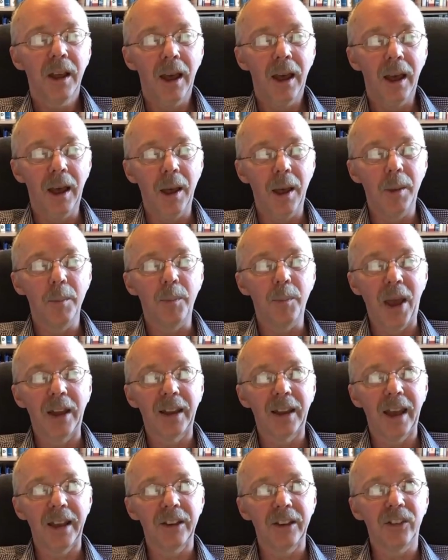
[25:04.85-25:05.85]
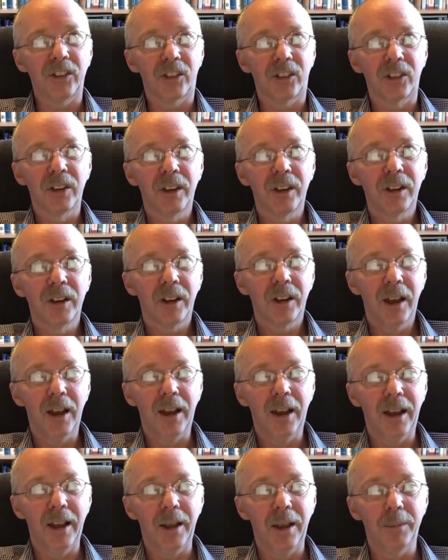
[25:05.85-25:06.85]
Pelé's
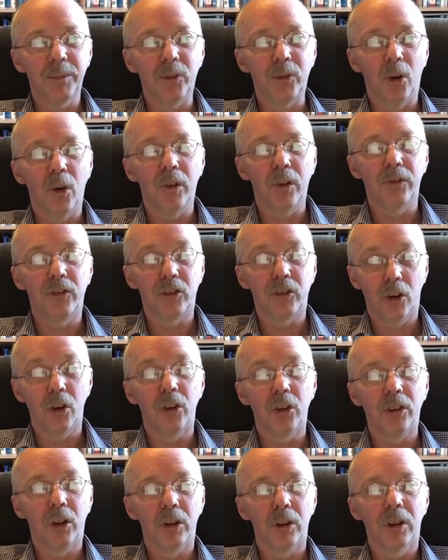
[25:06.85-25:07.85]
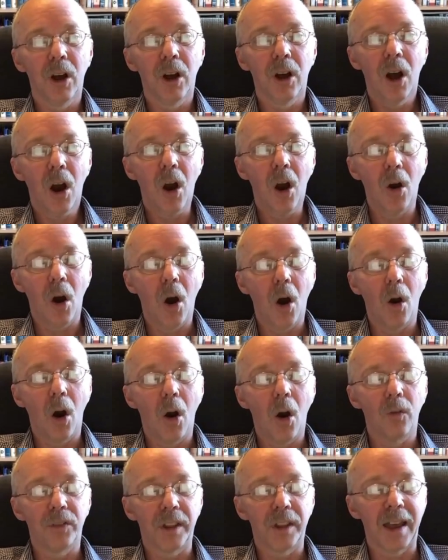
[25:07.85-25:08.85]
sort of journal
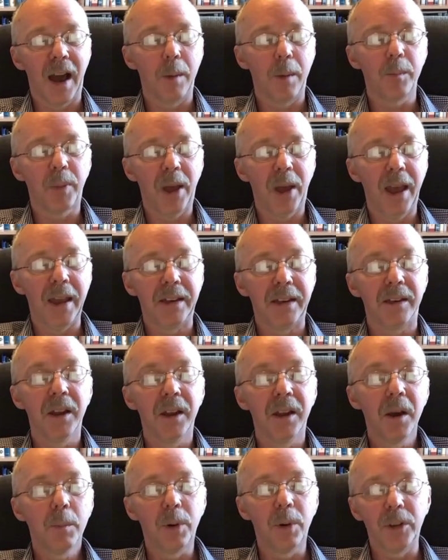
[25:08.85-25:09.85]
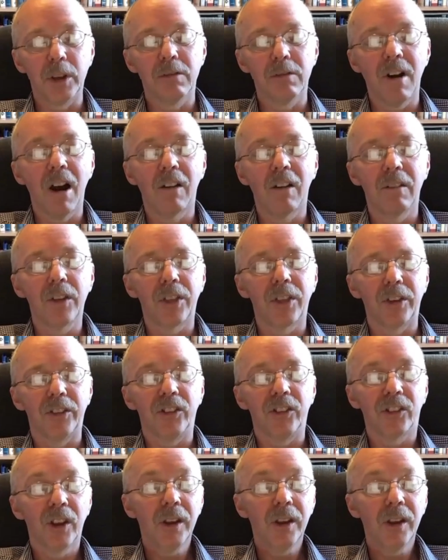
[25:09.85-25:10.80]
of the campaign, but there are others.